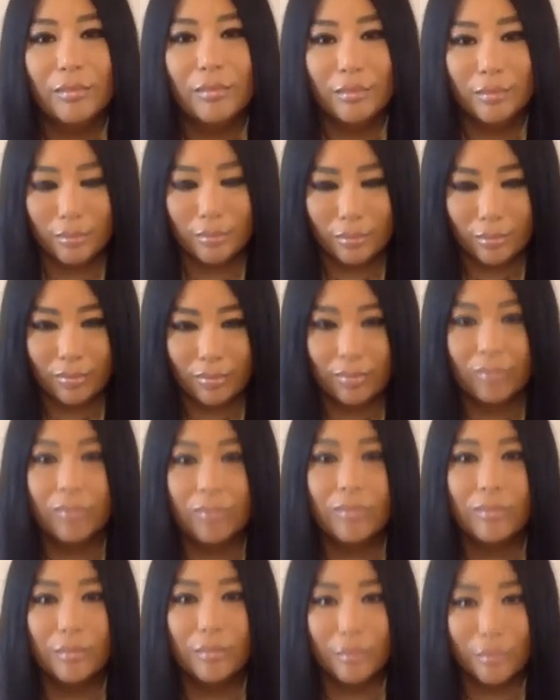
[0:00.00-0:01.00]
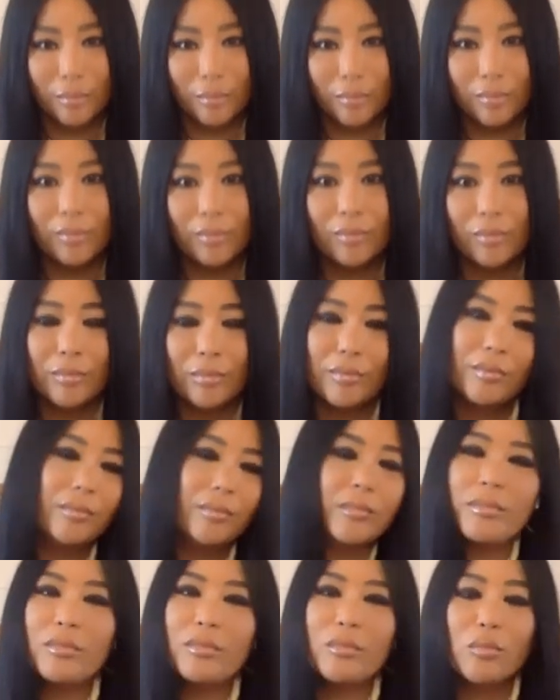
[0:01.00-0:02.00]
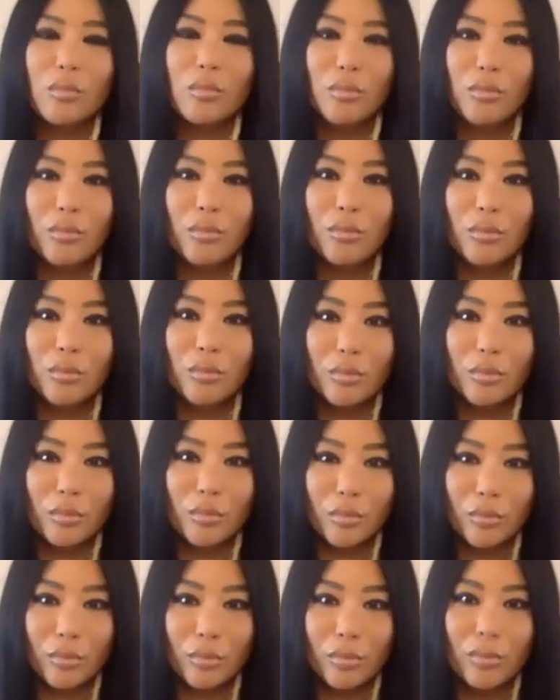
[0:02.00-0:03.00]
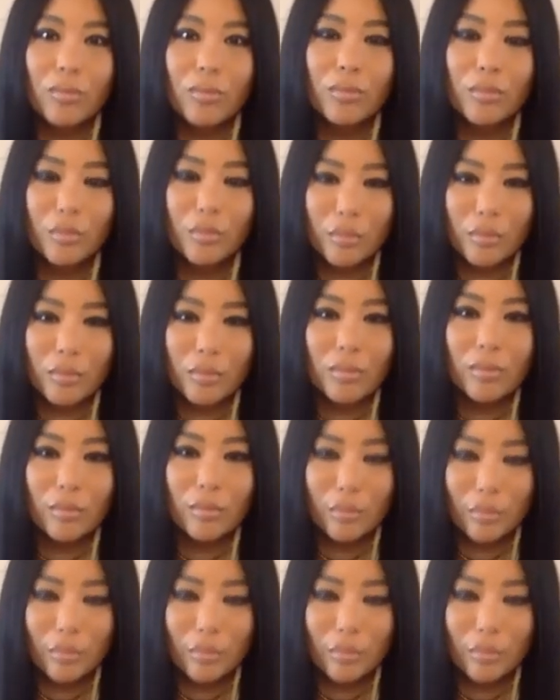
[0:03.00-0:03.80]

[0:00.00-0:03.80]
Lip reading: The person shown says nothing.